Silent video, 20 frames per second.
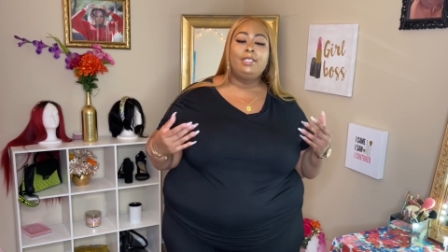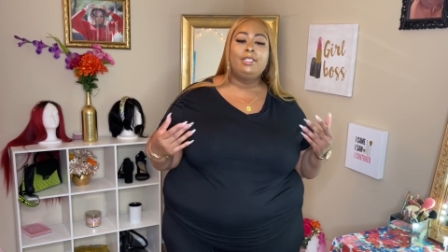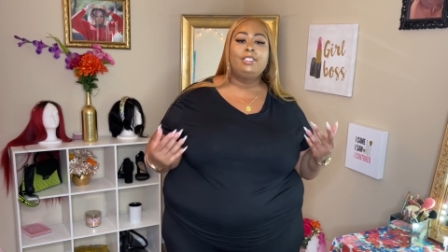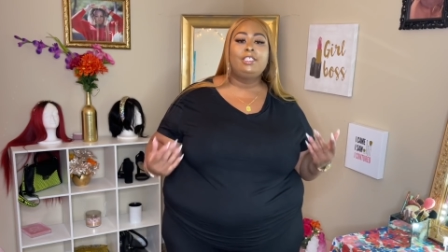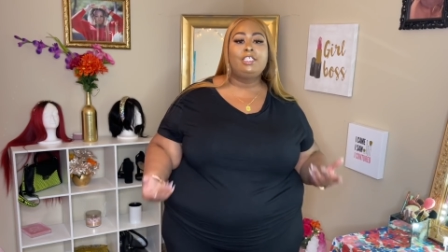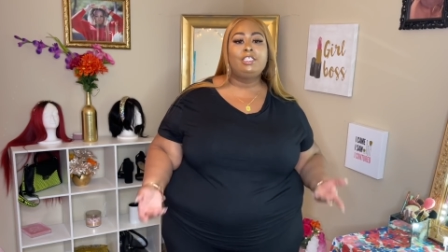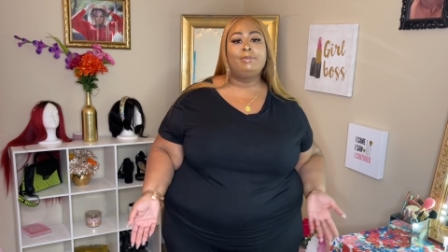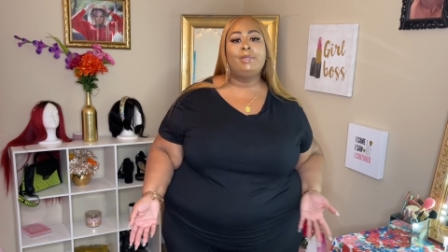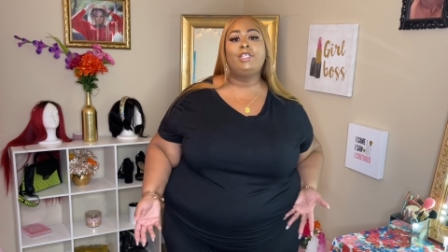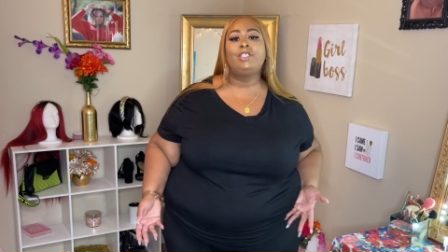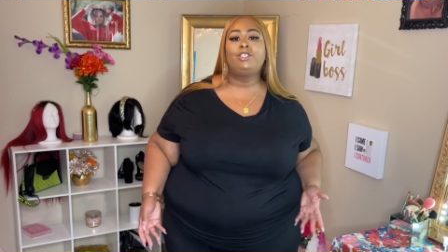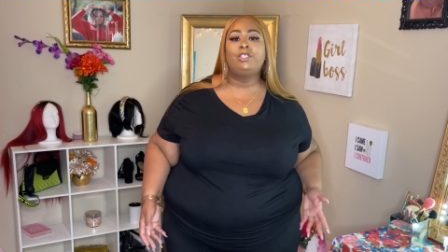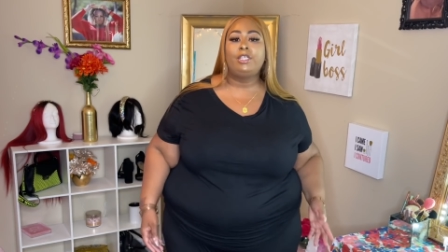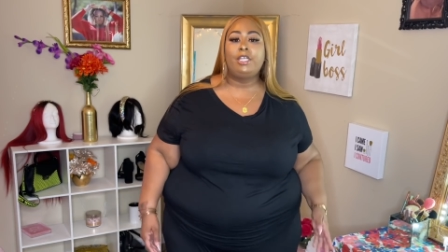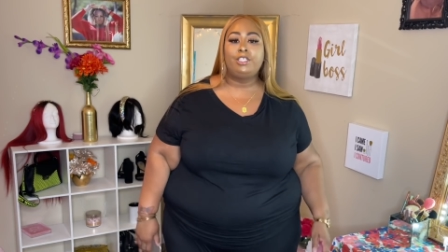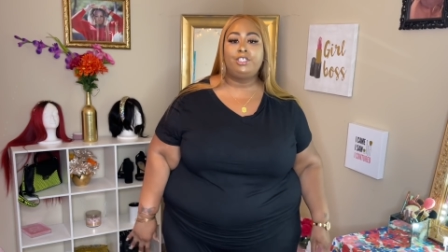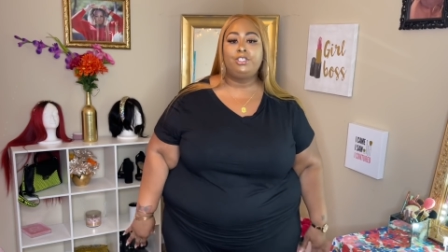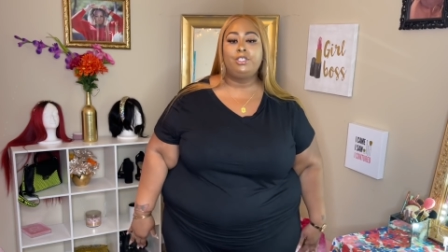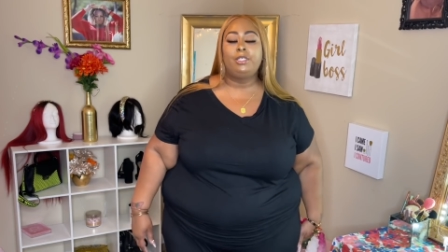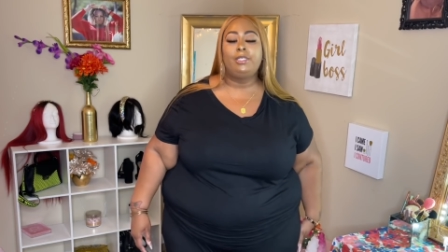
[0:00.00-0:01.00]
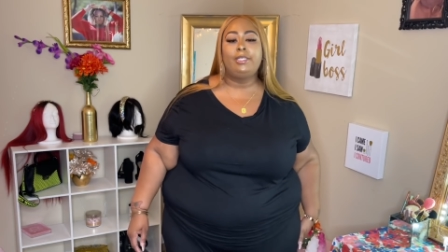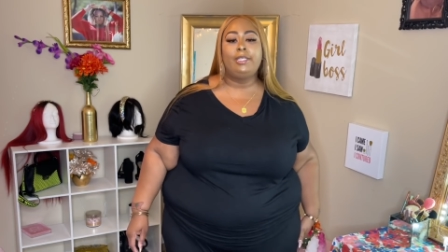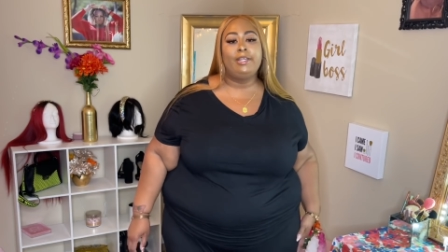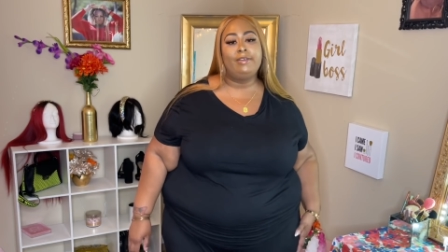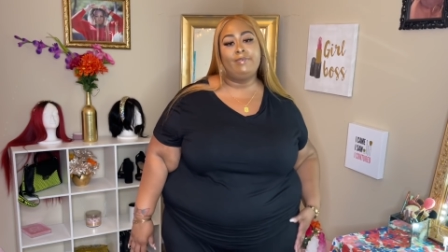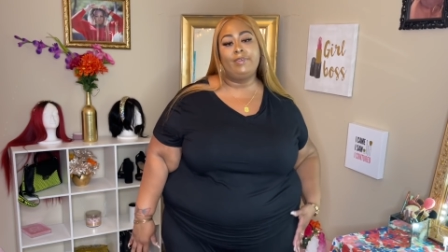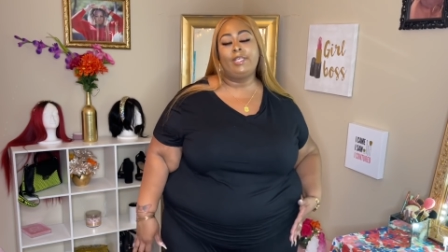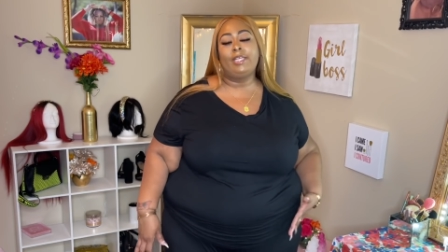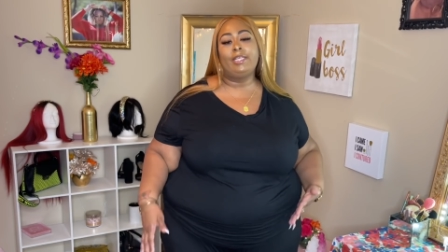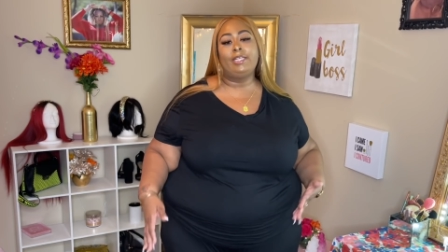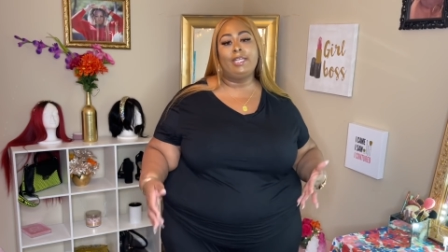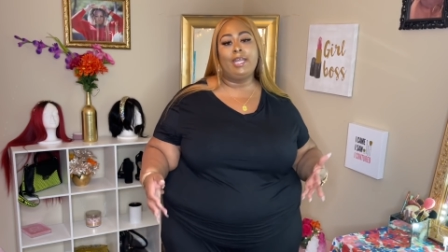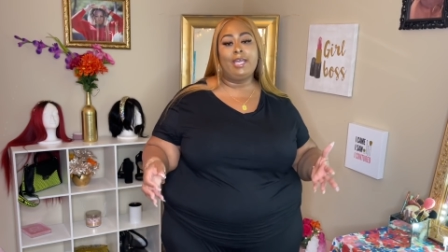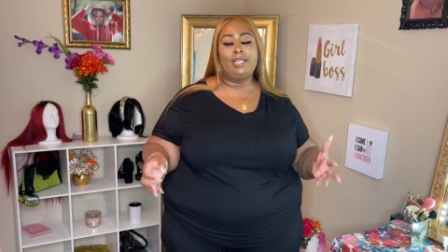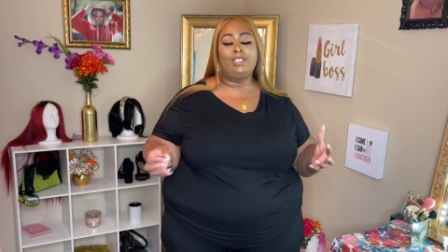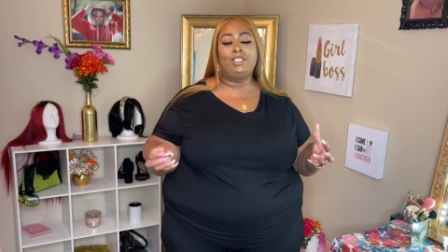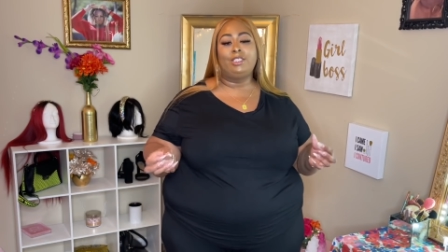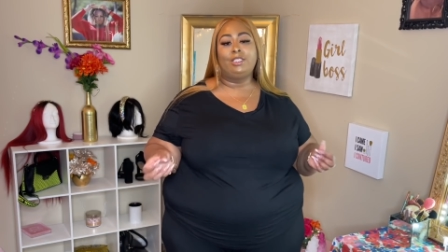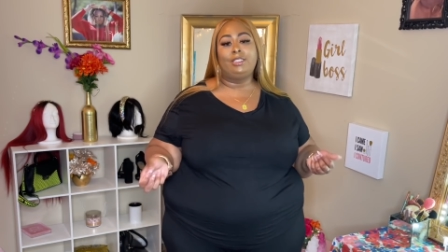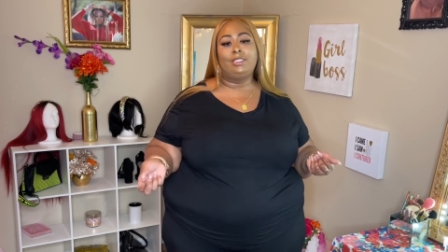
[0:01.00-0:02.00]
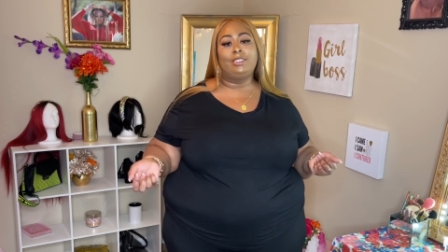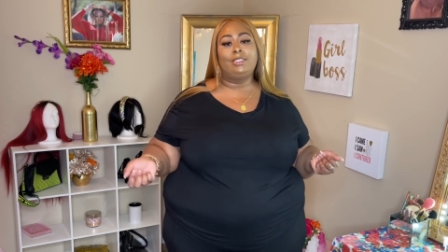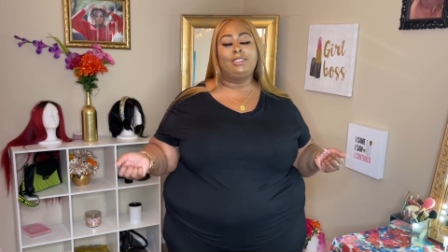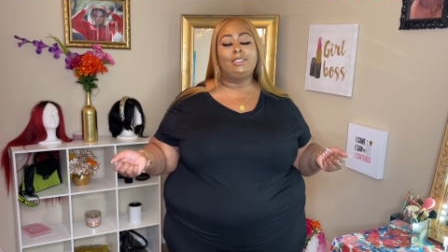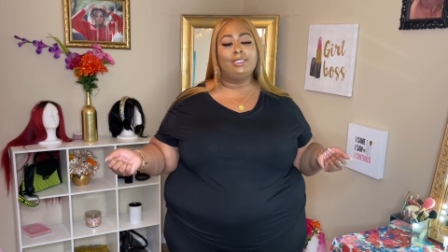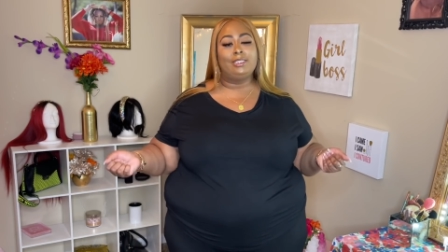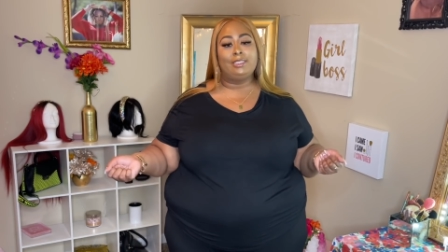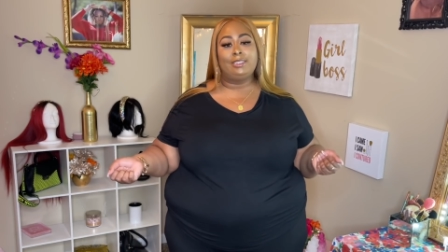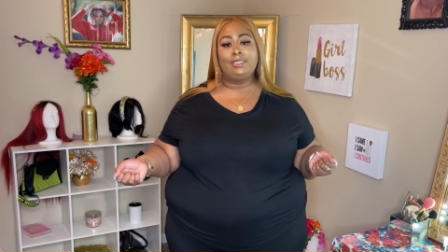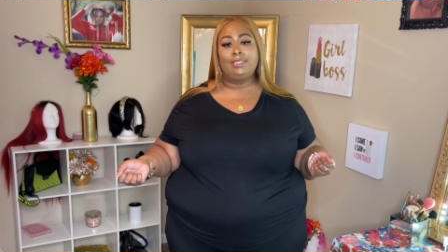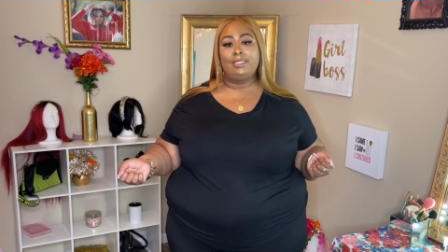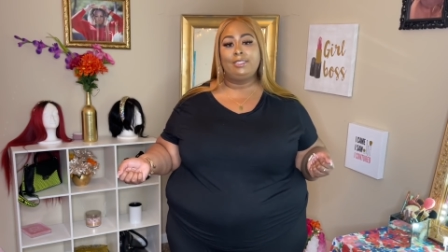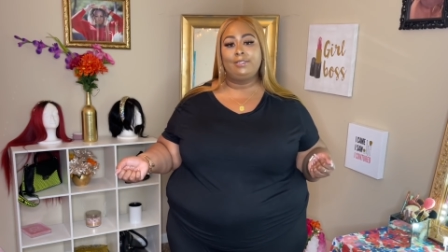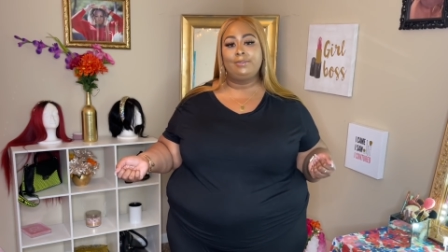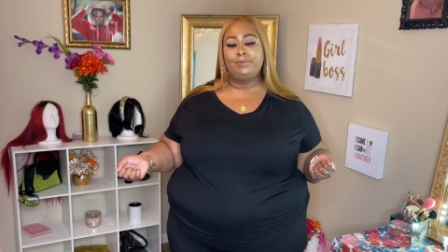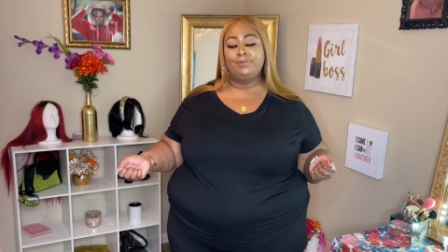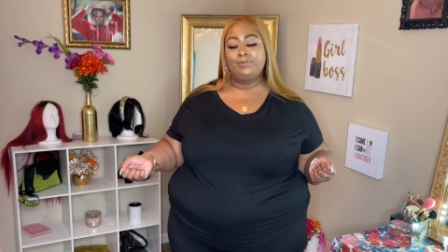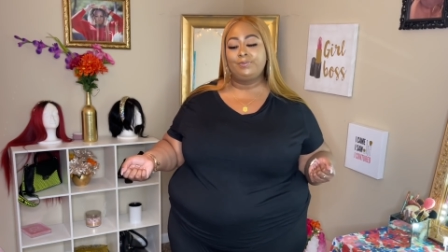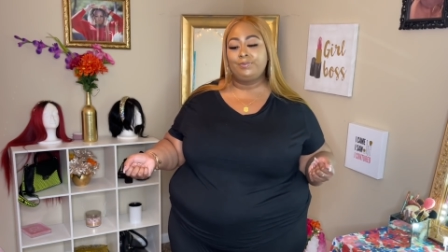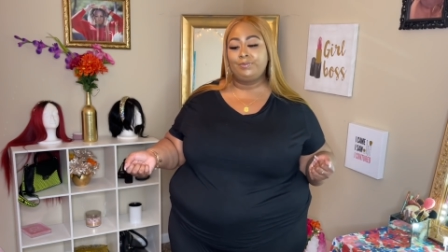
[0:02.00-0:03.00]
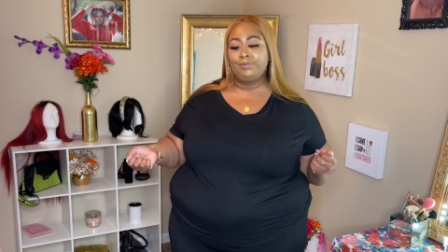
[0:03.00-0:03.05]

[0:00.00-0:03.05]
just make sure that you're living and not just existing